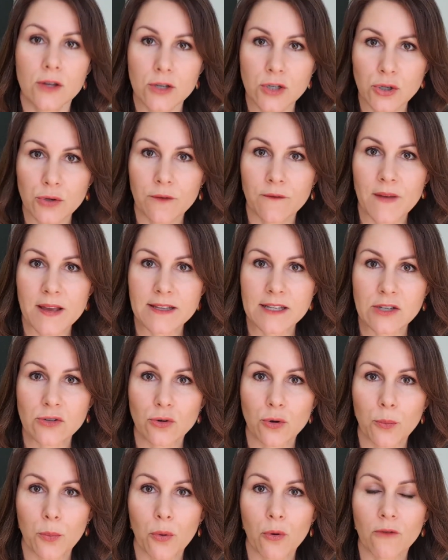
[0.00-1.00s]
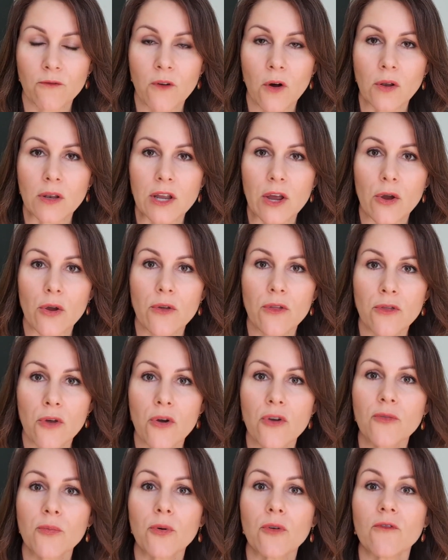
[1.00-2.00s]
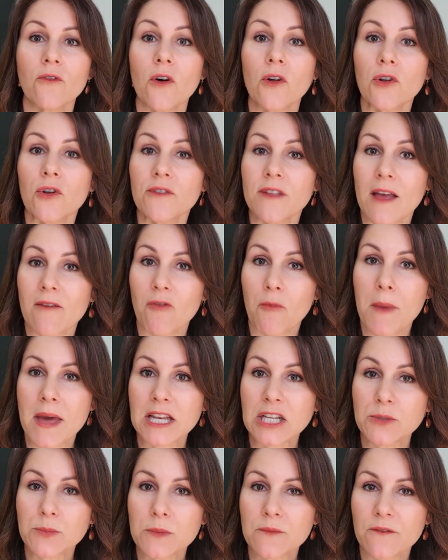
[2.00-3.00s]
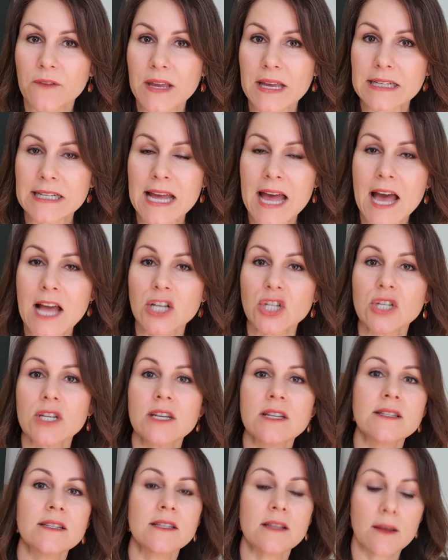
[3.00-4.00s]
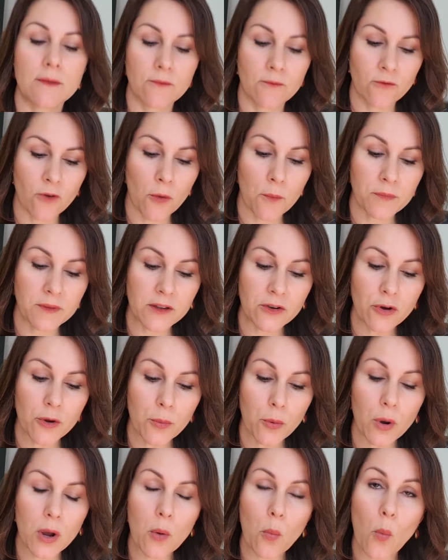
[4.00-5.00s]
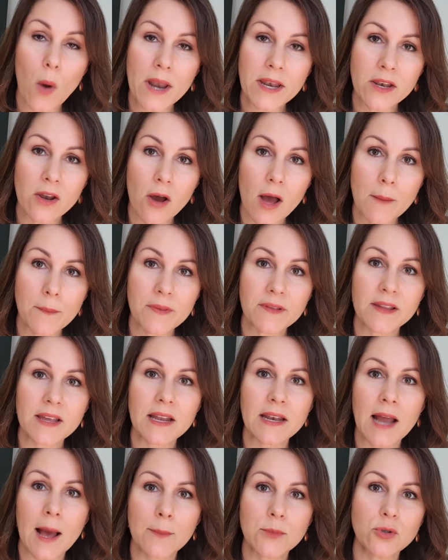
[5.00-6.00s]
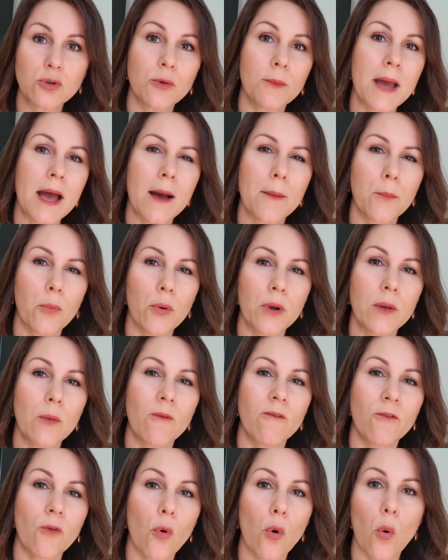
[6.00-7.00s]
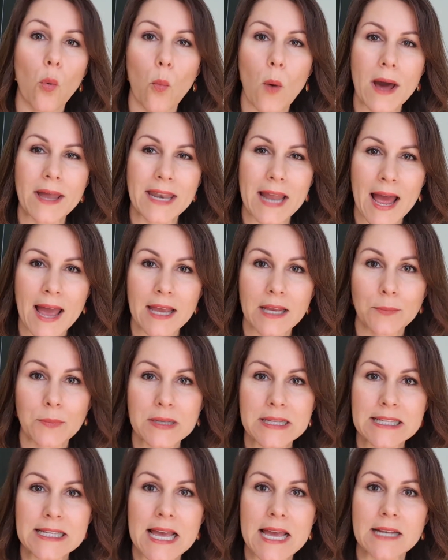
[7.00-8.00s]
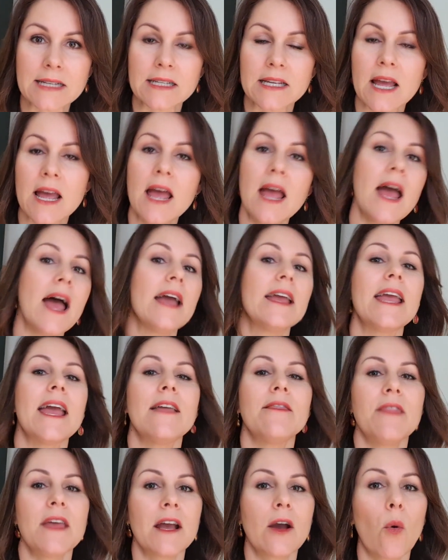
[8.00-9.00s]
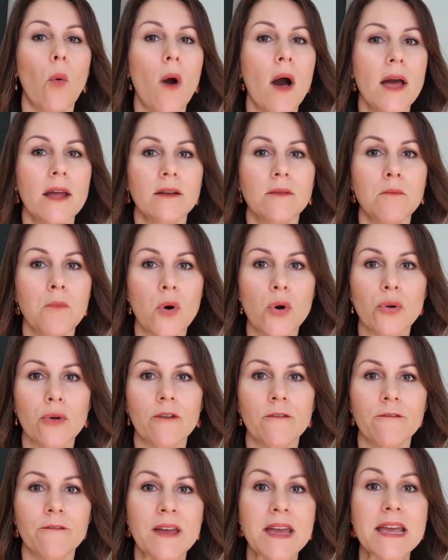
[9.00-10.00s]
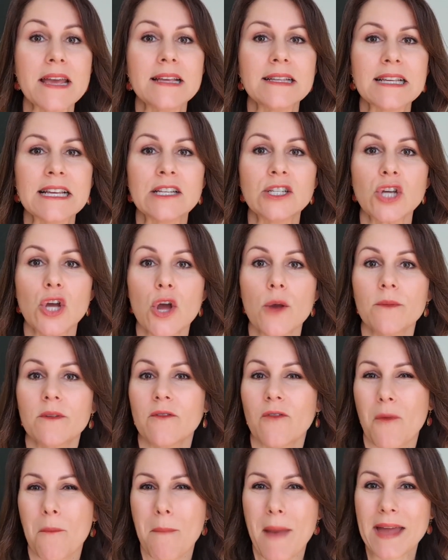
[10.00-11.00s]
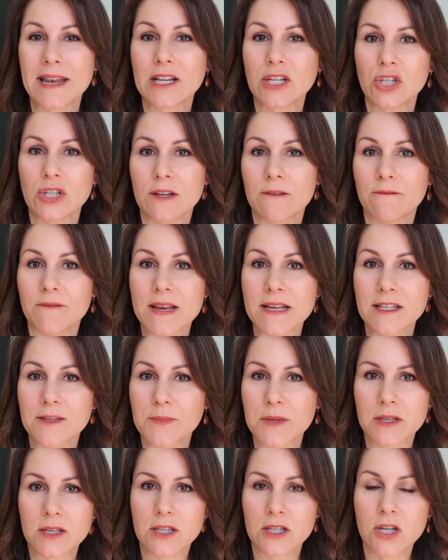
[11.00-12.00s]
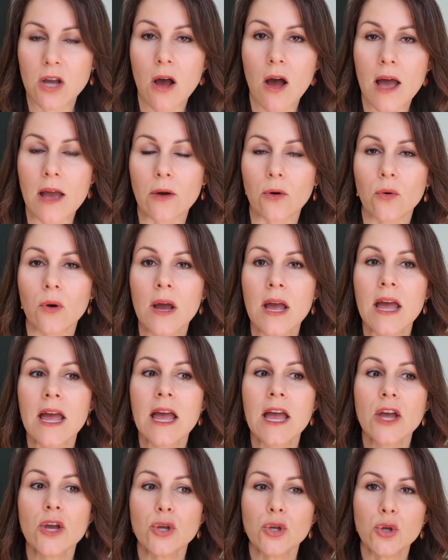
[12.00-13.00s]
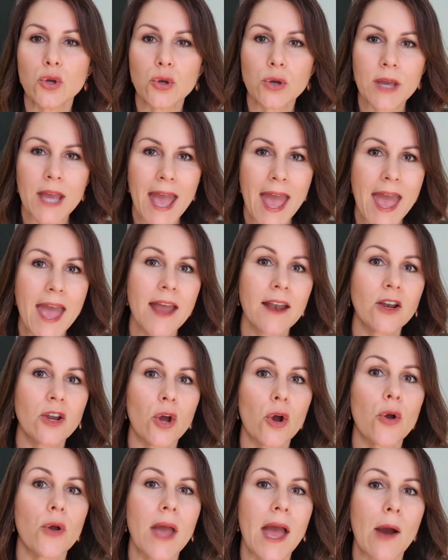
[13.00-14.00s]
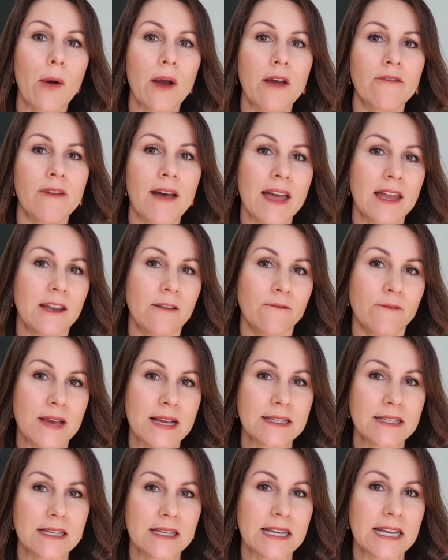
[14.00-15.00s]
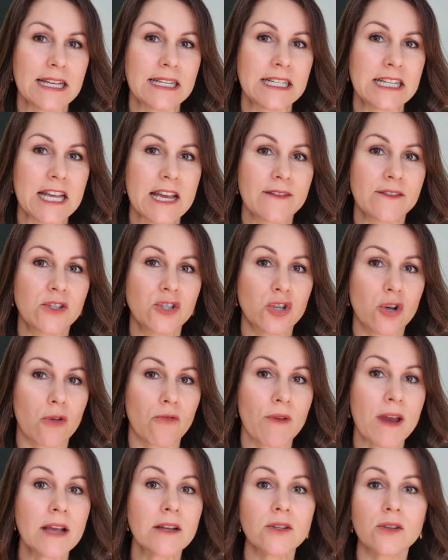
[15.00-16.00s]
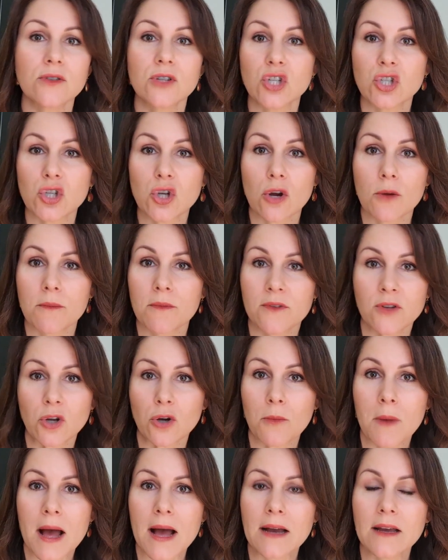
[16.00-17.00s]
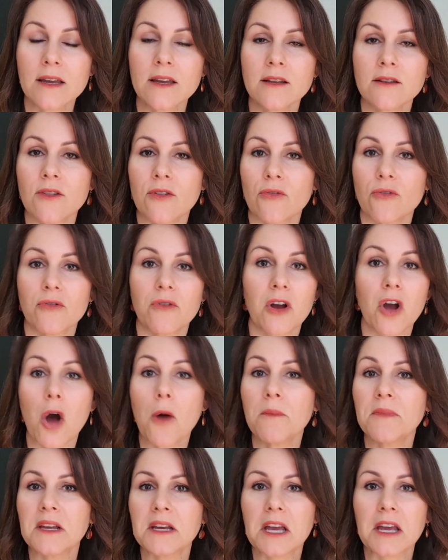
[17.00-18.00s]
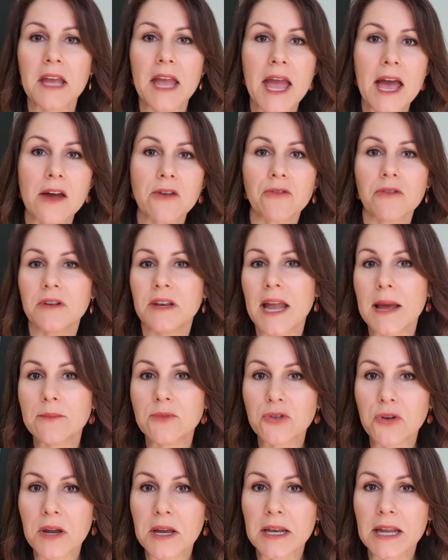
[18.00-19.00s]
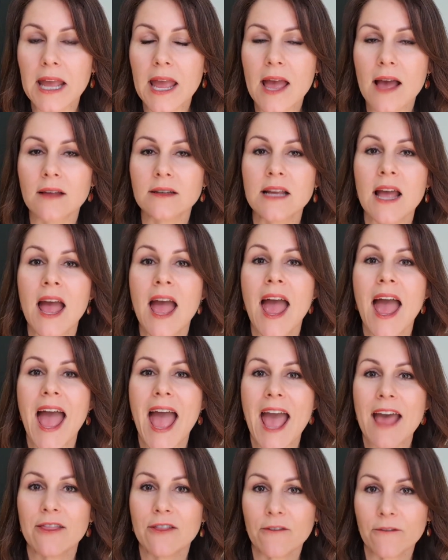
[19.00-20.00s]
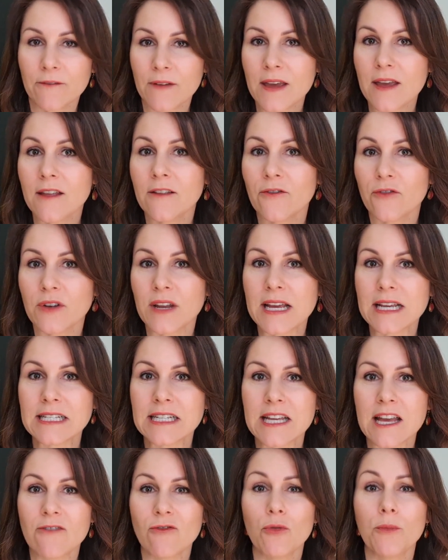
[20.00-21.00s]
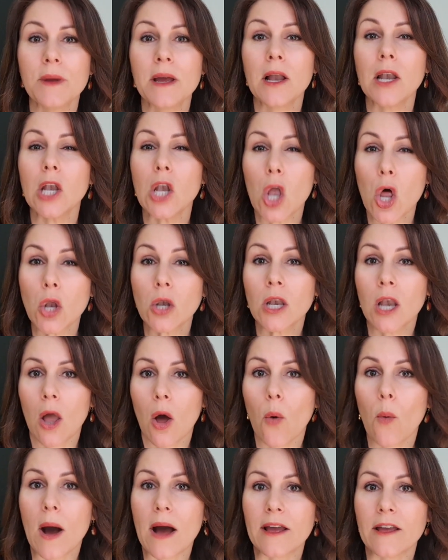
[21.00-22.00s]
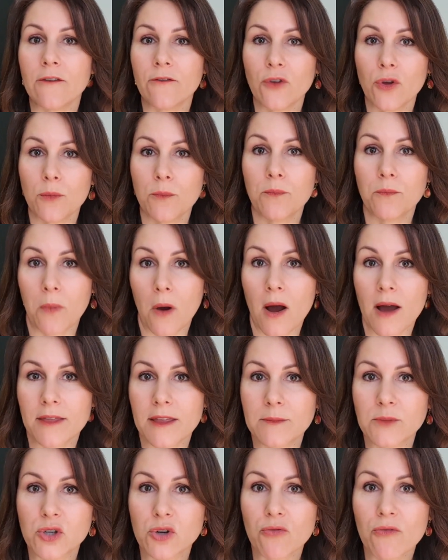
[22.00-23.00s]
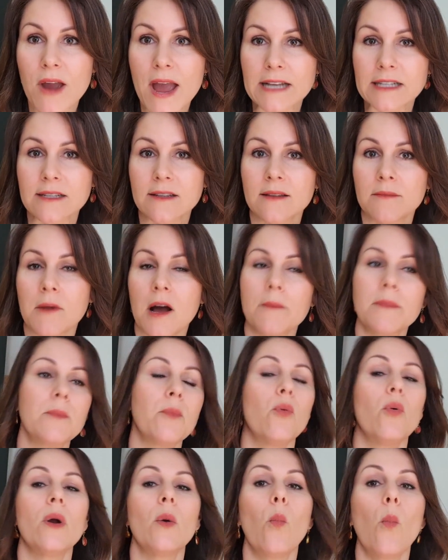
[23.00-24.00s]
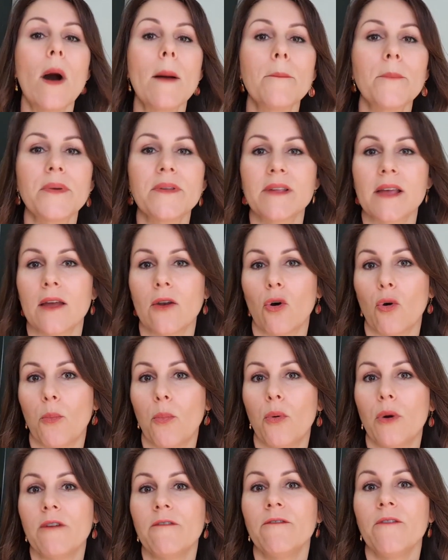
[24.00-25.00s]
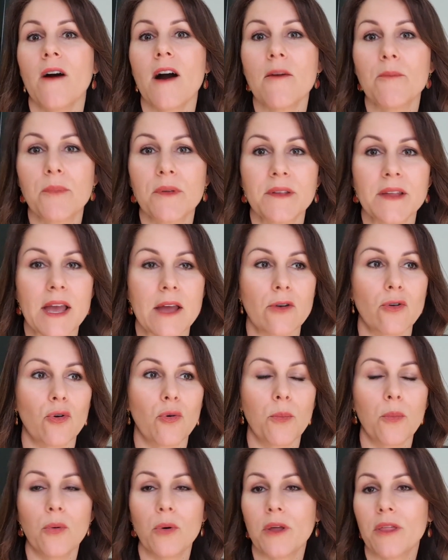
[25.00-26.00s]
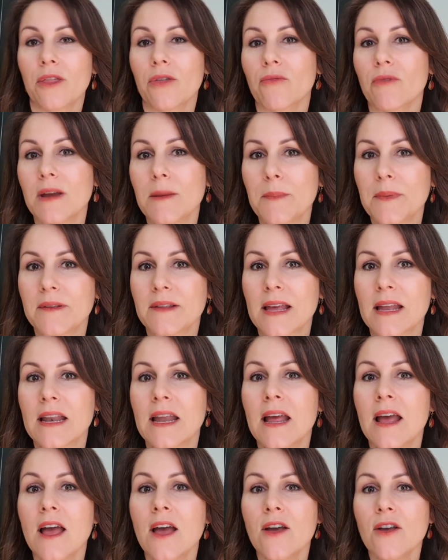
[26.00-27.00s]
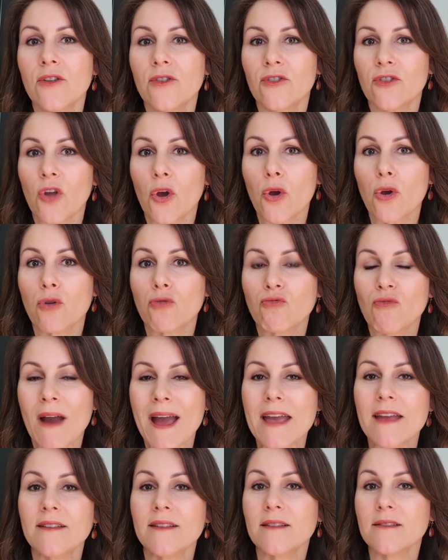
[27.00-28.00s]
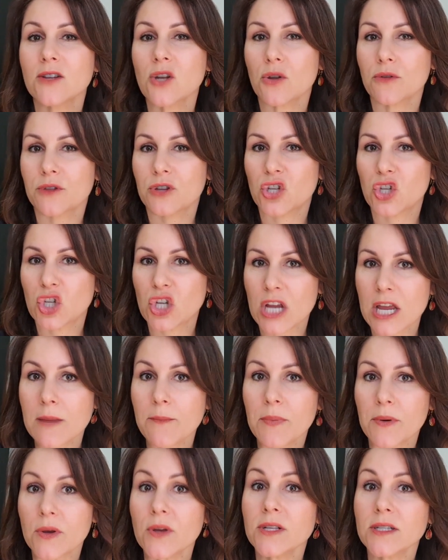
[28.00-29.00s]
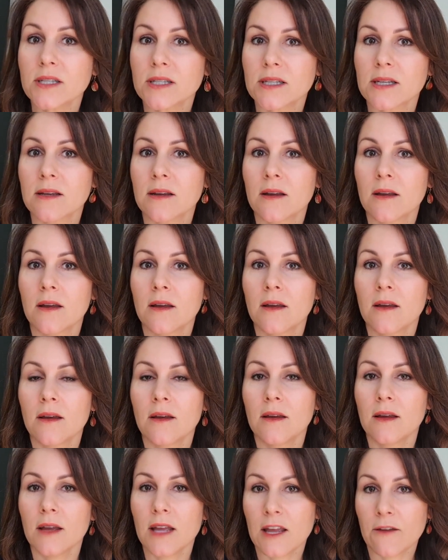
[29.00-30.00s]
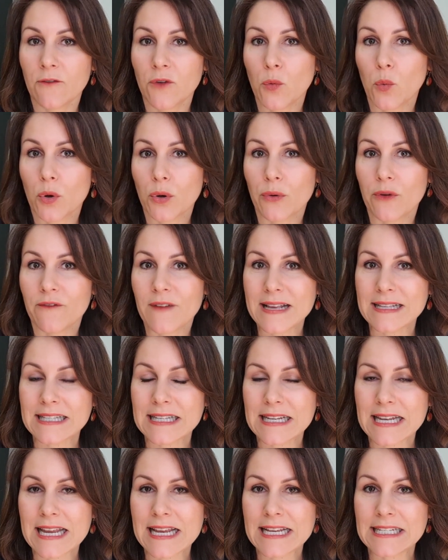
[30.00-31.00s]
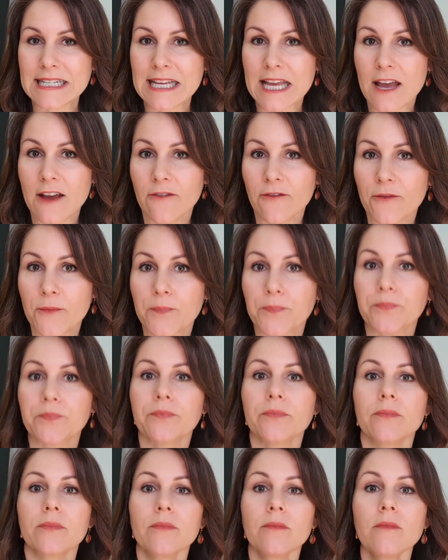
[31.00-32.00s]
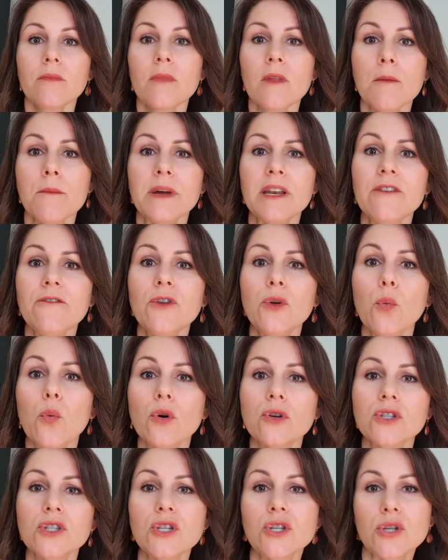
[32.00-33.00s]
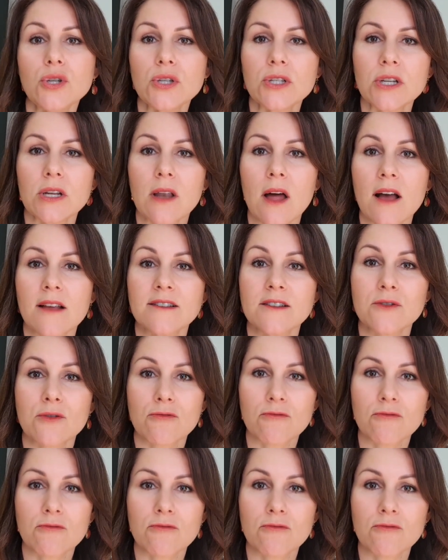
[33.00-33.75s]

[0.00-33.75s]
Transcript: to invest into a portfolio. Those portfolios have a management fee attached. It's from 0.19% up to about 0.418%. Again, they're quite moderate fees in terms of a managed investment style. You can go, however, and invest in ETFs direct on the stock market through a CommSec account or a NAB trade account, and the fees for an ETF will be a lot lower if you buy them direct. It might be 0.1% or 0.5% or 0.3%. So RAIZ is not the cheapest if you want to invest in ETF, but if you want to utilize the